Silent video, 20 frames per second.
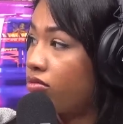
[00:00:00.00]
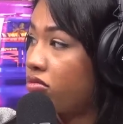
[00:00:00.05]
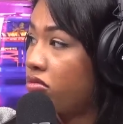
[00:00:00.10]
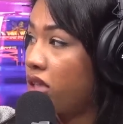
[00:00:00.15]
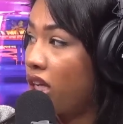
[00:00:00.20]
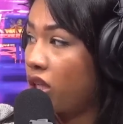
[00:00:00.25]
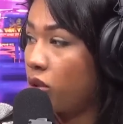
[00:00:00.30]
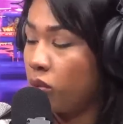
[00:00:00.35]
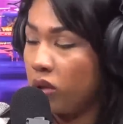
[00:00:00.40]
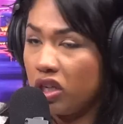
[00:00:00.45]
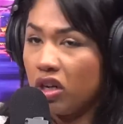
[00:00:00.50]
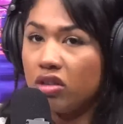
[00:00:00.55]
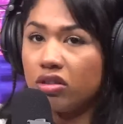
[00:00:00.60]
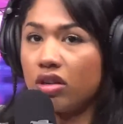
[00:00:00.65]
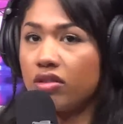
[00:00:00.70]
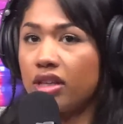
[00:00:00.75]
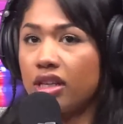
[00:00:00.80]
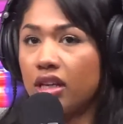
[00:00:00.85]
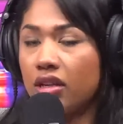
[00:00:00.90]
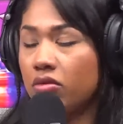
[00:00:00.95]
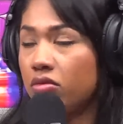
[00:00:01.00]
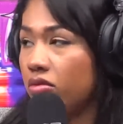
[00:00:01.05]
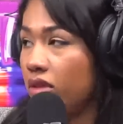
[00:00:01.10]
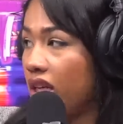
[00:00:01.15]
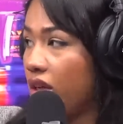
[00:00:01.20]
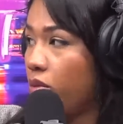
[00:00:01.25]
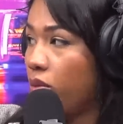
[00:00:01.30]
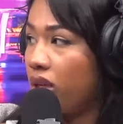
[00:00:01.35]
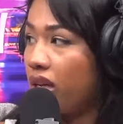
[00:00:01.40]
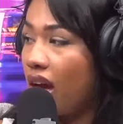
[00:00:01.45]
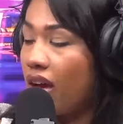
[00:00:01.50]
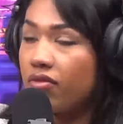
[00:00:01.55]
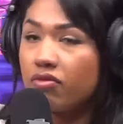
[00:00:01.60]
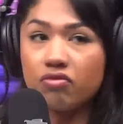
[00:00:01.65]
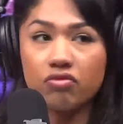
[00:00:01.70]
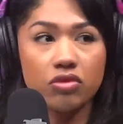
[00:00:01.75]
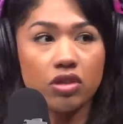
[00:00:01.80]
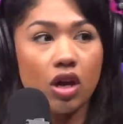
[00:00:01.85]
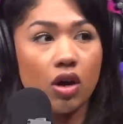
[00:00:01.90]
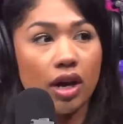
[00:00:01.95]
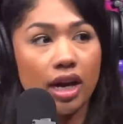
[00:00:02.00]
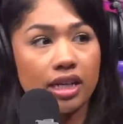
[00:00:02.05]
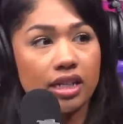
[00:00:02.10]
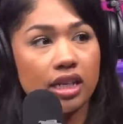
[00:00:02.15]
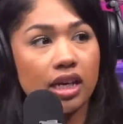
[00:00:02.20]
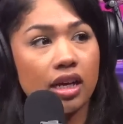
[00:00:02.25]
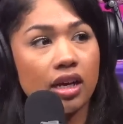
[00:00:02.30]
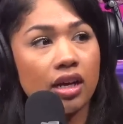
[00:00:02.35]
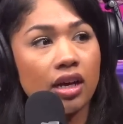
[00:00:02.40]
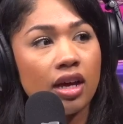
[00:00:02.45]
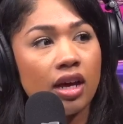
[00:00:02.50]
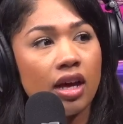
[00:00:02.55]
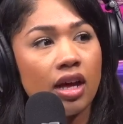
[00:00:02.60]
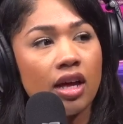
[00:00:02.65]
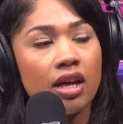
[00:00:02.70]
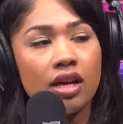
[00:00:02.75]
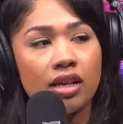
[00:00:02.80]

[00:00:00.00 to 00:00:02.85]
Like yeah. we don't know that. No, like we have no idea. She did.